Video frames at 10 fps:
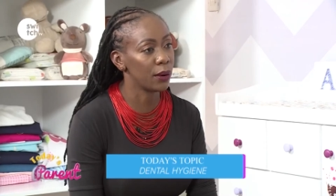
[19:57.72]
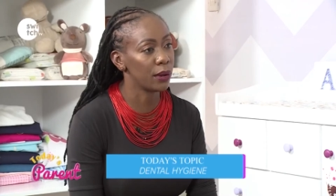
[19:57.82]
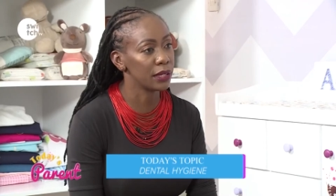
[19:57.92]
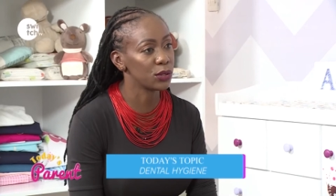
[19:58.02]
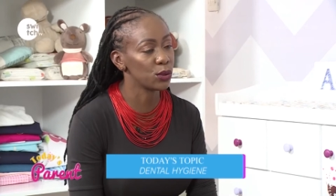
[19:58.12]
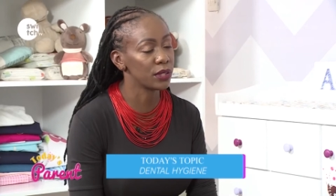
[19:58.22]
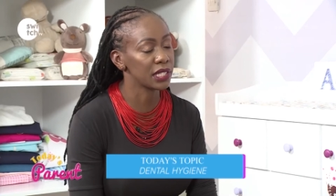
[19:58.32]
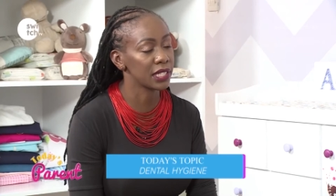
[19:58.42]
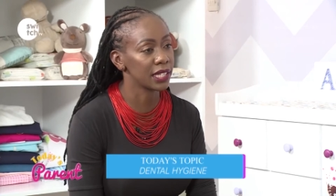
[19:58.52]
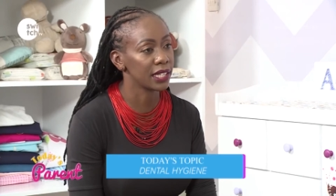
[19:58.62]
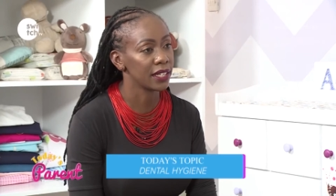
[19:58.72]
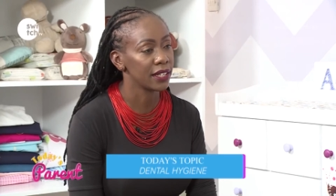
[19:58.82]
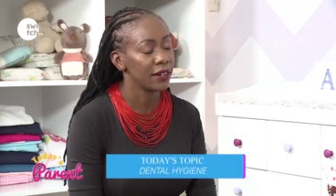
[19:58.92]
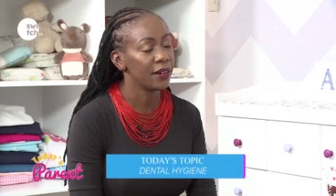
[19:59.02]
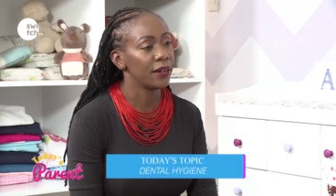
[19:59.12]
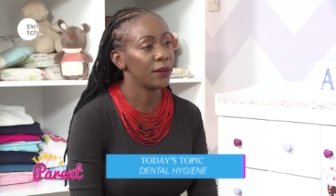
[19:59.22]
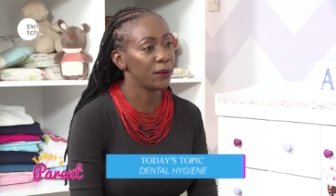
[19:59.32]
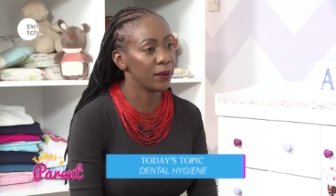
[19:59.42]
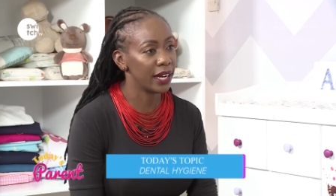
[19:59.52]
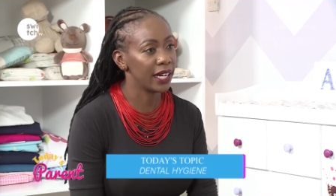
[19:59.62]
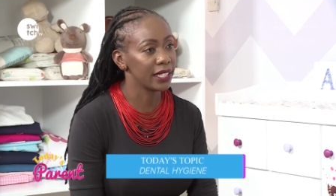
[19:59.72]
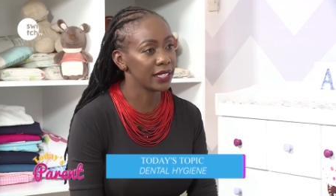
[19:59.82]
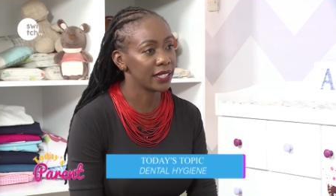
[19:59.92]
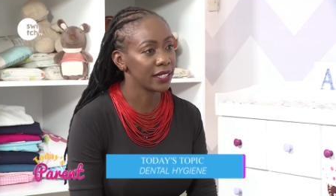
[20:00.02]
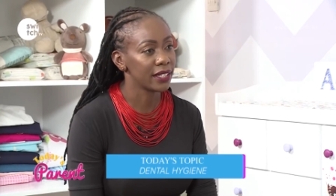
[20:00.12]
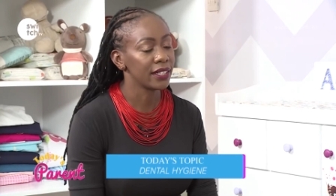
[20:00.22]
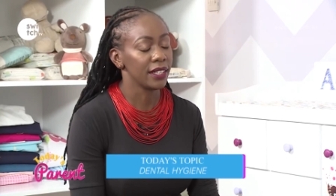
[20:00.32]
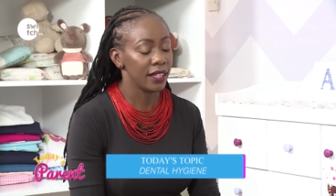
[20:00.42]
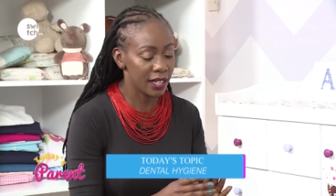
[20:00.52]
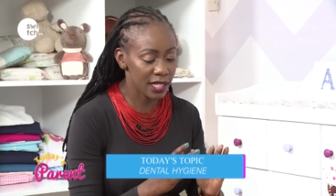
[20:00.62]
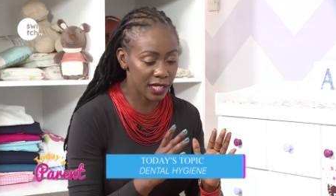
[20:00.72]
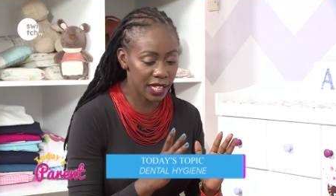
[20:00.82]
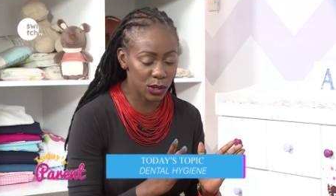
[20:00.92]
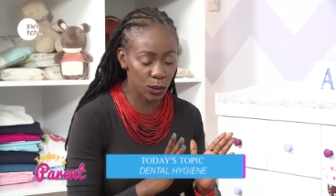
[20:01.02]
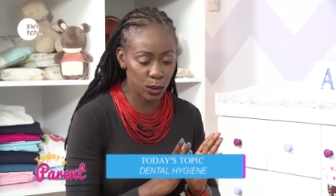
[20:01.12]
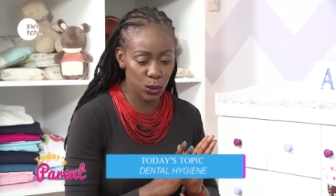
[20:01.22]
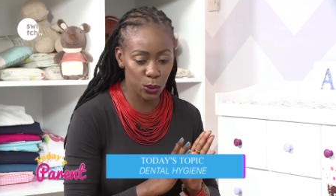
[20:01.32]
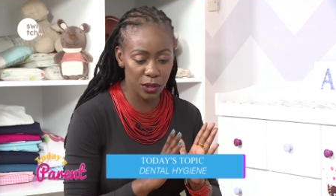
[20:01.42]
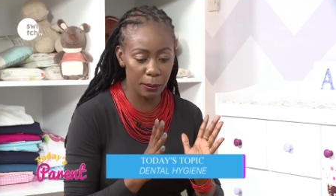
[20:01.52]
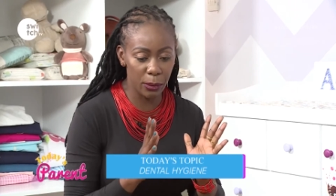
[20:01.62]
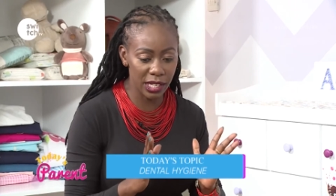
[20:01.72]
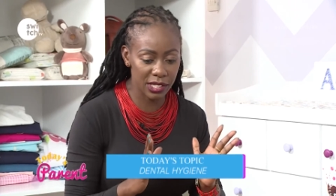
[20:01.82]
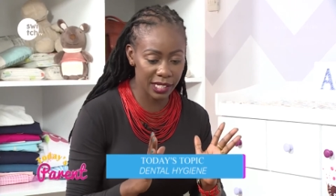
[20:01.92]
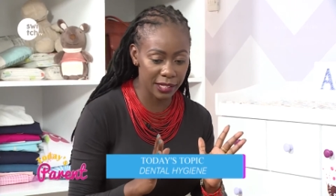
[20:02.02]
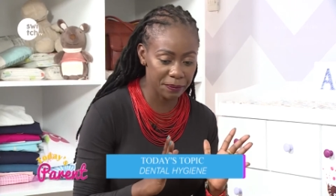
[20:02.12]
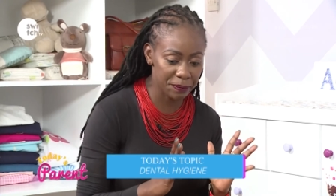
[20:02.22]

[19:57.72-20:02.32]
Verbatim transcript: our children's teeth? Exactly. Right. Yeah. Let's get on to the brushing.